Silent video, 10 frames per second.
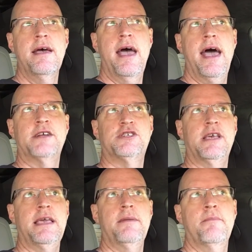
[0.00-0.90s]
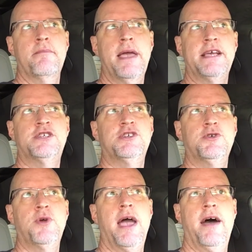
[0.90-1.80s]
actually makes
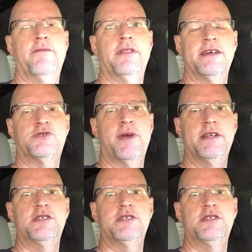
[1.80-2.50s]
you have less range,